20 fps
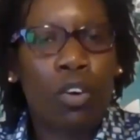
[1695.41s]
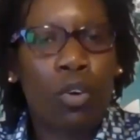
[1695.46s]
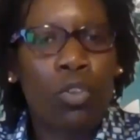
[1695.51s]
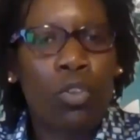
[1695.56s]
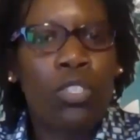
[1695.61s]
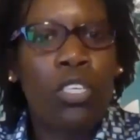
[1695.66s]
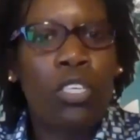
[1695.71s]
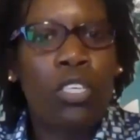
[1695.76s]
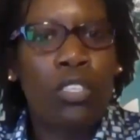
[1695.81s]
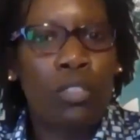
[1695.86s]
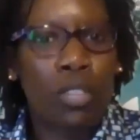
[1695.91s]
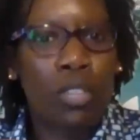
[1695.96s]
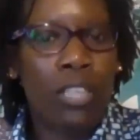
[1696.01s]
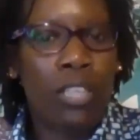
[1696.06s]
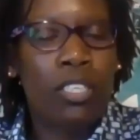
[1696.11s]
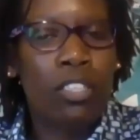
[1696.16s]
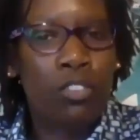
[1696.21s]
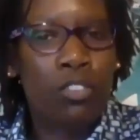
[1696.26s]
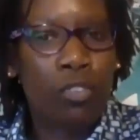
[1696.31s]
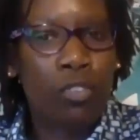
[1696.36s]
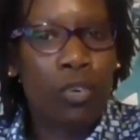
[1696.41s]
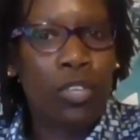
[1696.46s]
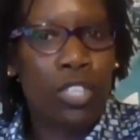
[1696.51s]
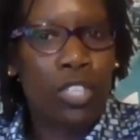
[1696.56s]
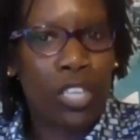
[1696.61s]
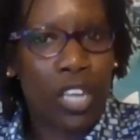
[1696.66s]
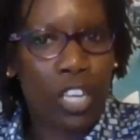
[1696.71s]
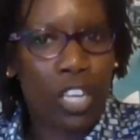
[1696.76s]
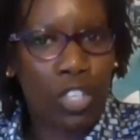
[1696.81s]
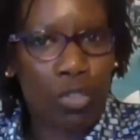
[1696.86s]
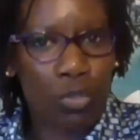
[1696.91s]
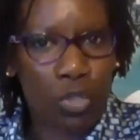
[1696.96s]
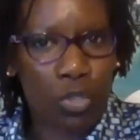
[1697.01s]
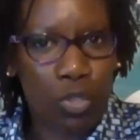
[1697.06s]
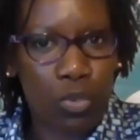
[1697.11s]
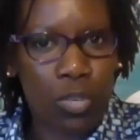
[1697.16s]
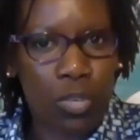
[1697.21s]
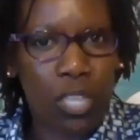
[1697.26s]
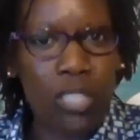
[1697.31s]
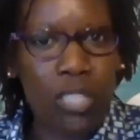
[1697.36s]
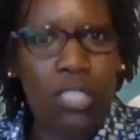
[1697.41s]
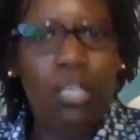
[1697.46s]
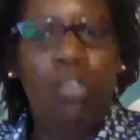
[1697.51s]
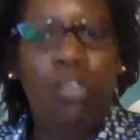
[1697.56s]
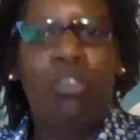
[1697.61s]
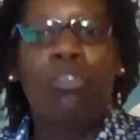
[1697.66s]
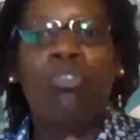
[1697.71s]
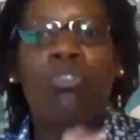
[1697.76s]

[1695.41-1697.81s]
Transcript: Courses that is for international students.